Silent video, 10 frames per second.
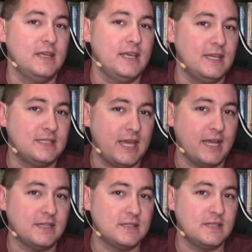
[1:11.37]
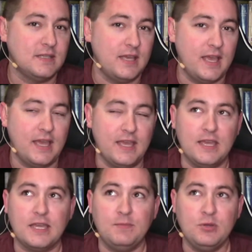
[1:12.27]
A text, a
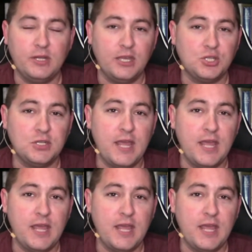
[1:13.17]
communication,